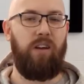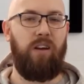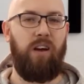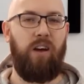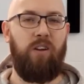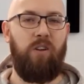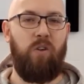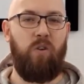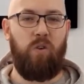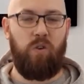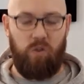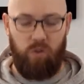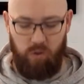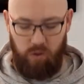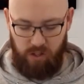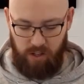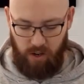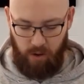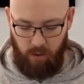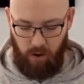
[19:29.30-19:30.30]
And Lord,
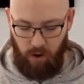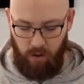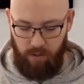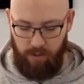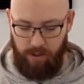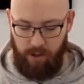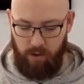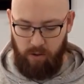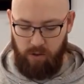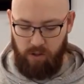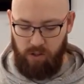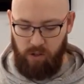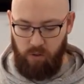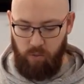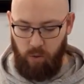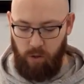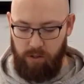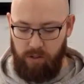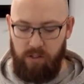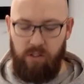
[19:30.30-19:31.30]
also on those who
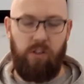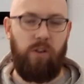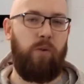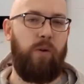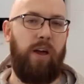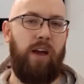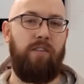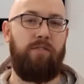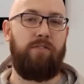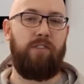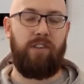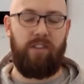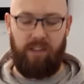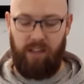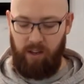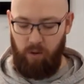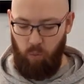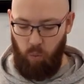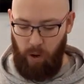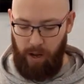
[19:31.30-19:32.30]
once knew
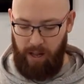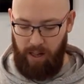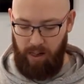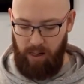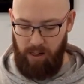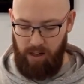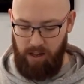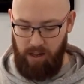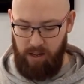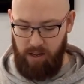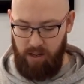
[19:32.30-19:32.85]
everything well,